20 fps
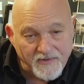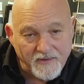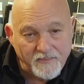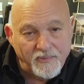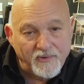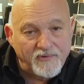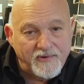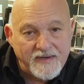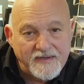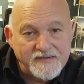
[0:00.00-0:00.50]
on the
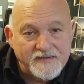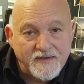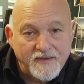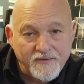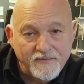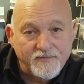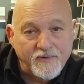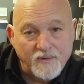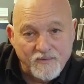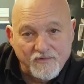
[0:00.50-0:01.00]

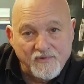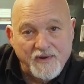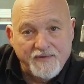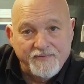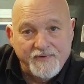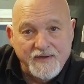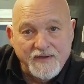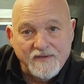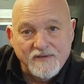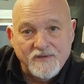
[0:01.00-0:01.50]
Baryta
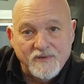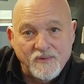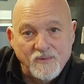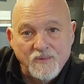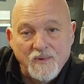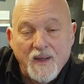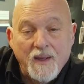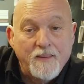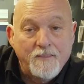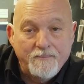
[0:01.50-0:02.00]
Photographique
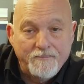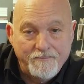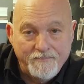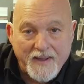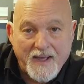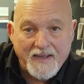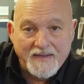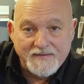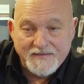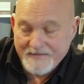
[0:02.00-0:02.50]
II
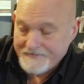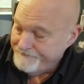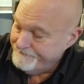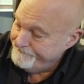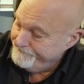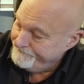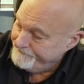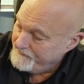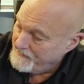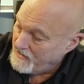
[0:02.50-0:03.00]
matte.
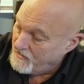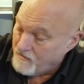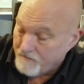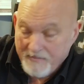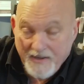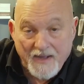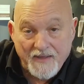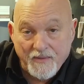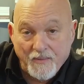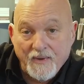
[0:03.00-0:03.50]
Oh, and
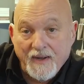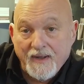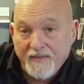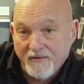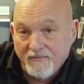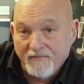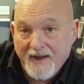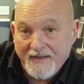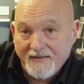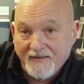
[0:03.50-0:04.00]
by the way,
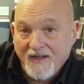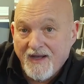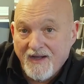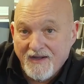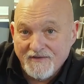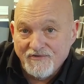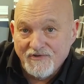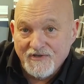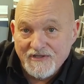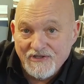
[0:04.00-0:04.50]
the red
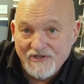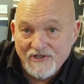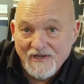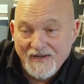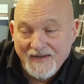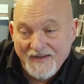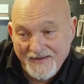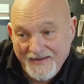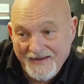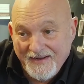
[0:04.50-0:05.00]
cartridge
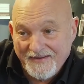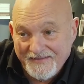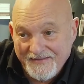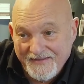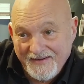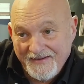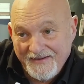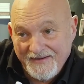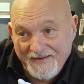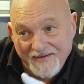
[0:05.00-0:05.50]
in
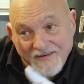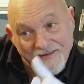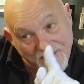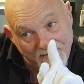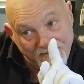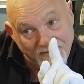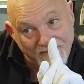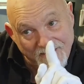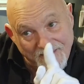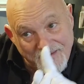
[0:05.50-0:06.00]
the
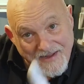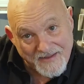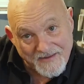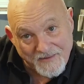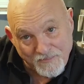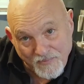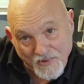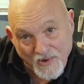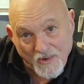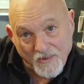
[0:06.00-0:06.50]

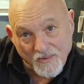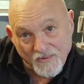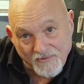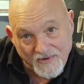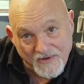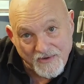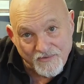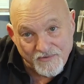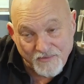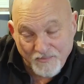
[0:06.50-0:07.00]
Canon
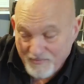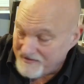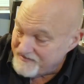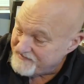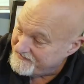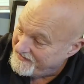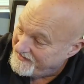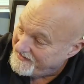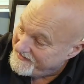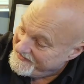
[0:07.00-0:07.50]
Pro-300
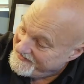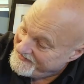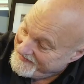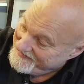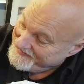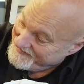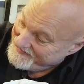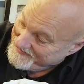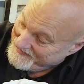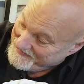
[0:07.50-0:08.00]
printer,
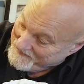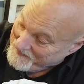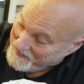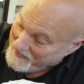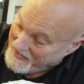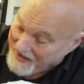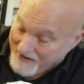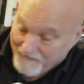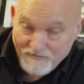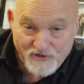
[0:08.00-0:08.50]

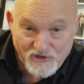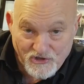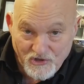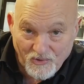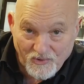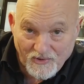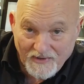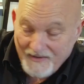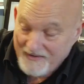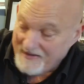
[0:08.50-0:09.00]
I'm
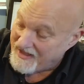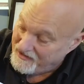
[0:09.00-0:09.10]
sure